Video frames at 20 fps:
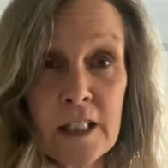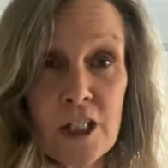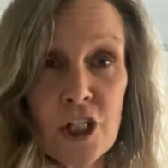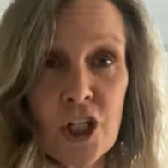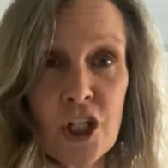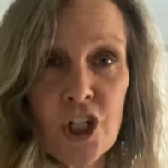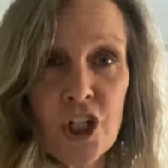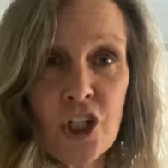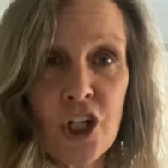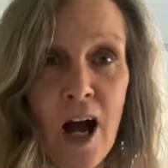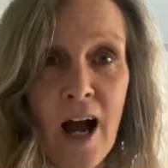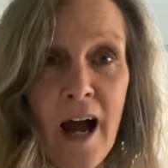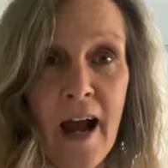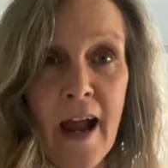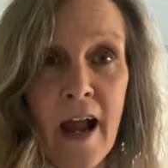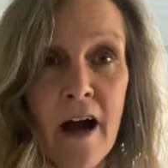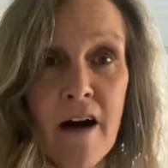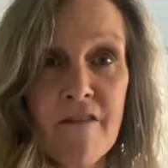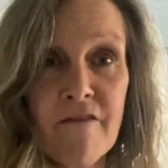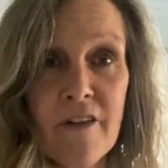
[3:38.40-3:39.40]

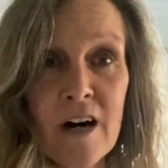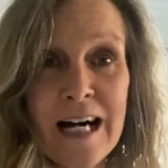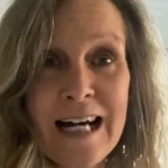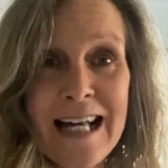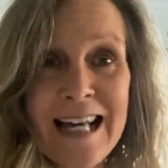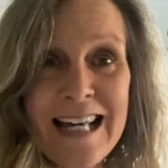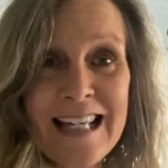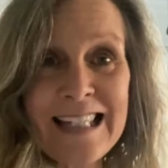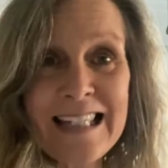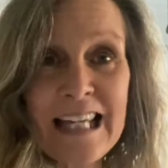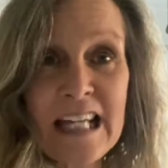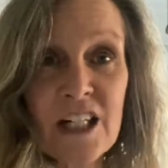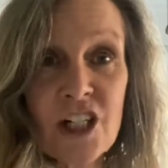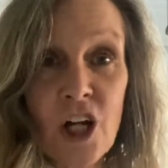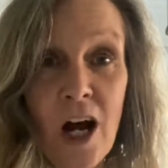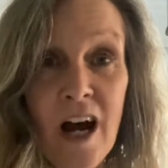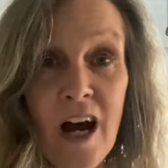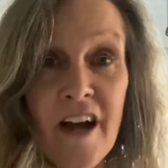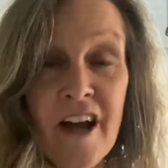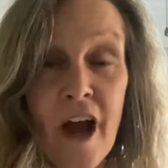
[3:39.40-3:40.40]
Shiva,
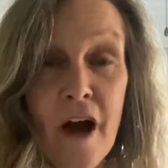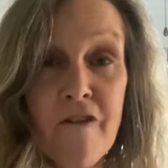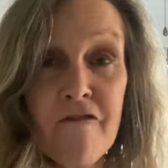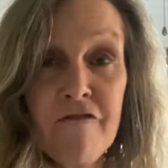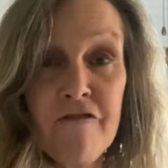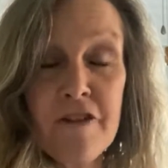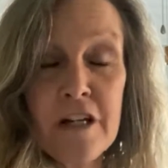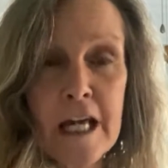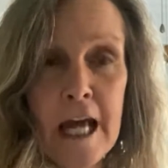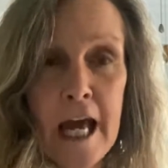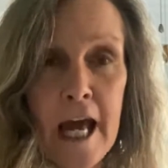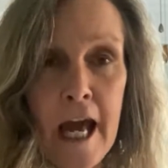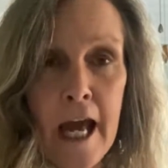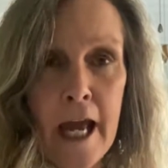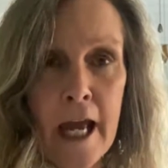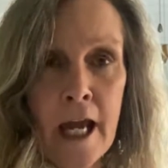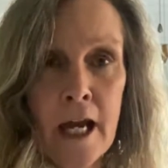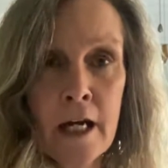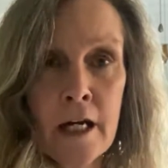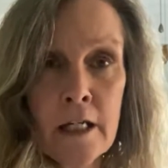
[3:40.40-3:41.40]

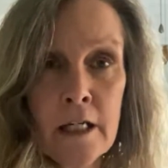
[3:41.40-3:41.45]
S-H-I-V-A.